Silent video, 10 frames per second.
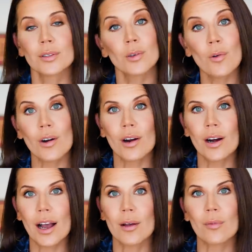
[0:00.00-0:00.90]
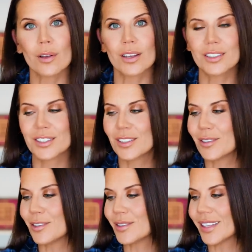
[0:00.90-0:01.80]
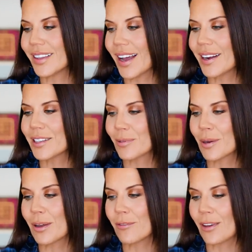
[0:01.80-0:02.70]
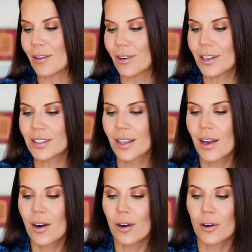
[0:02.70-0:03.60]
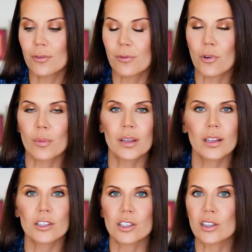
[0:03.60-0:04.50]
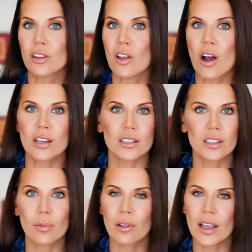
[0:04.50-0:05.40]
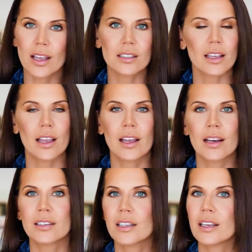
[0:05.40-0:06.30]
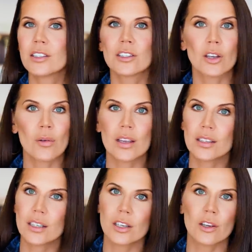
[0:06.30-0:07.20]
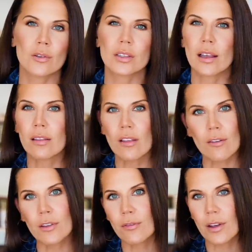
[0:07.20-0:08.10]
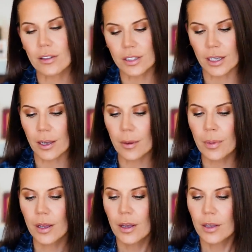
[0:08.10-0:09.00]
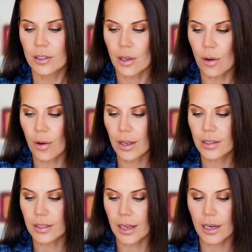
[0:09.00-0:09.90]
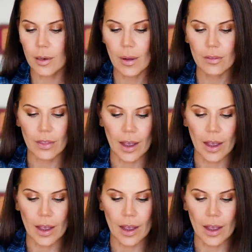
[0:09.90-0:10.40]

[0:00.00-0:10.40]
score, I will continue using that. It's one of my favorites. Her formula just locks into place and it's so easy to use. I love the felt tip. So excited about